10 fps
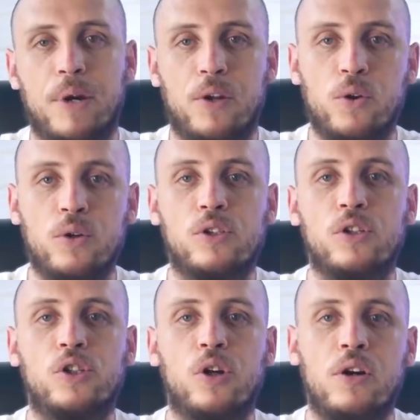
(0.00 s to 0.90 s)
but who is
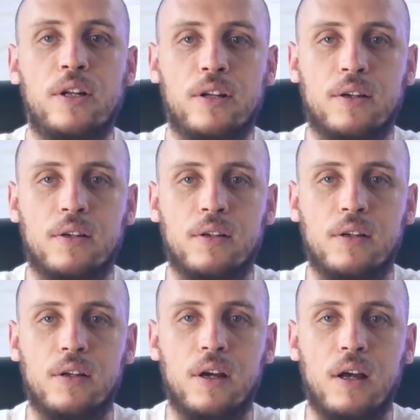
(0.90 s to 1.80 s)
controlling
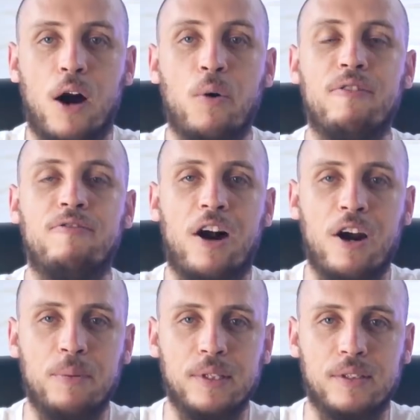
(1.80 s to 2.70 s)
our
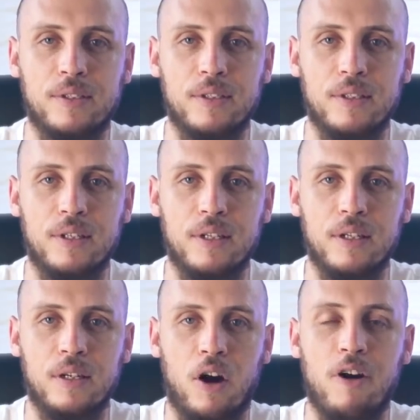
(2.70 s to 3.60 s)
environments
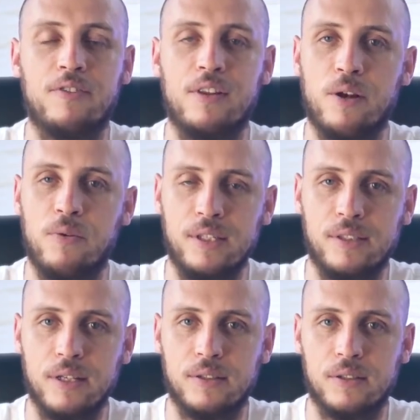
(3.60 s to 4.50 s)
after that
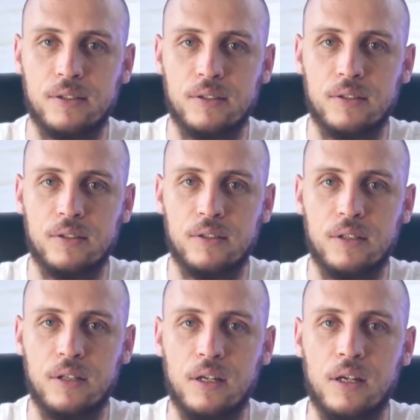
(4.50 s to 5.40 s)
reset.
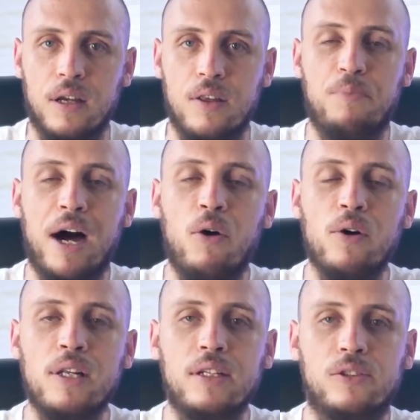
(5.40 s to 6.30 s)
The
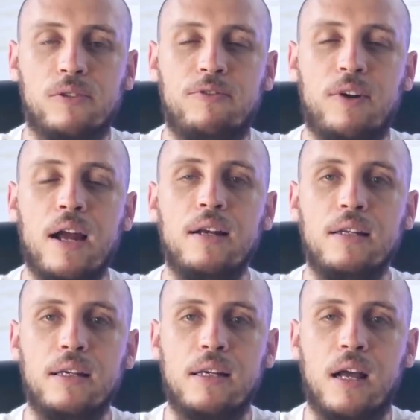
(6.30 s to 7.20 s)
power needs to
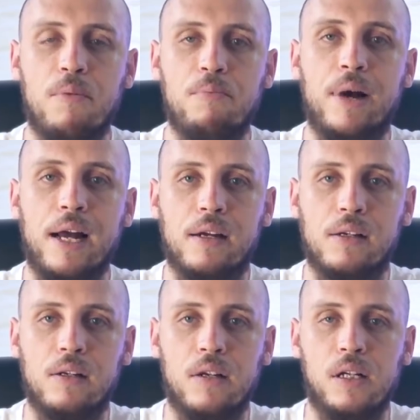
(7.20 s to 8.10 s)
finally come back
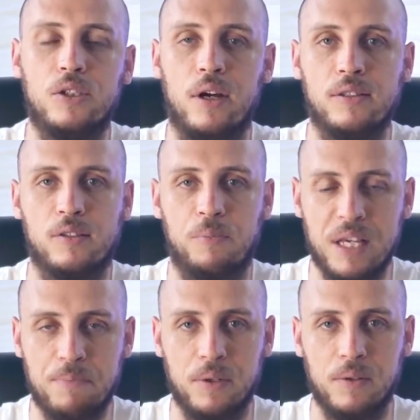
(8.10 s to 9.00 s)
to us, the
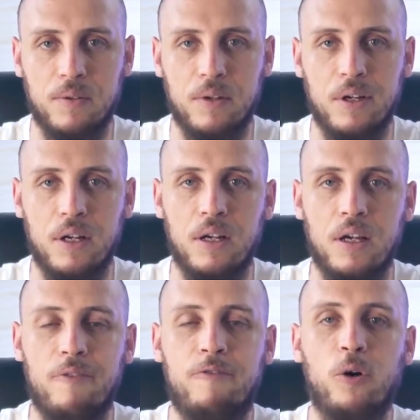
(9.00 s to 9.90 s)
people.
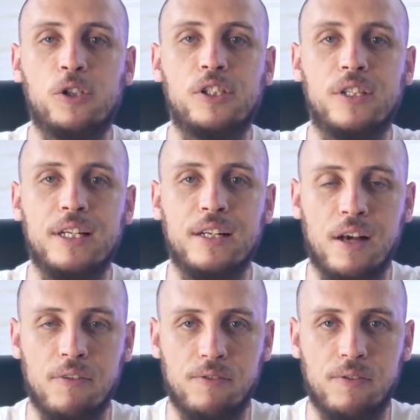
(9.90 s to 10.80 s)
And fortunately
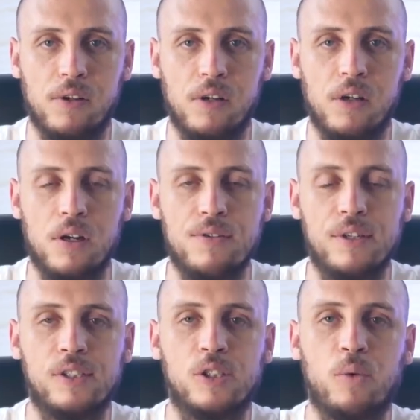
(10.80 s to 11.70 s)
enough,
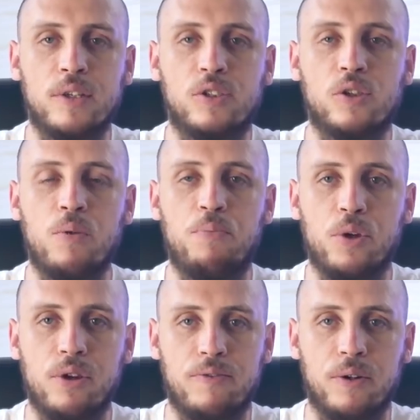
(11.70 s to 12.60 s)
this is what's so
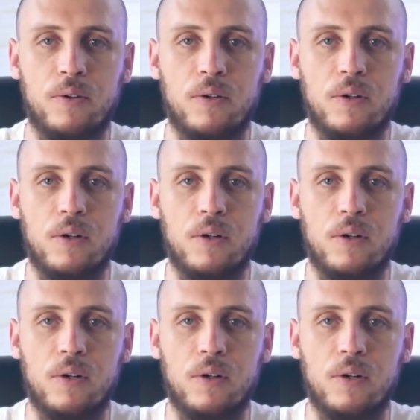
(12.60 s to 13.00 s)
beautiful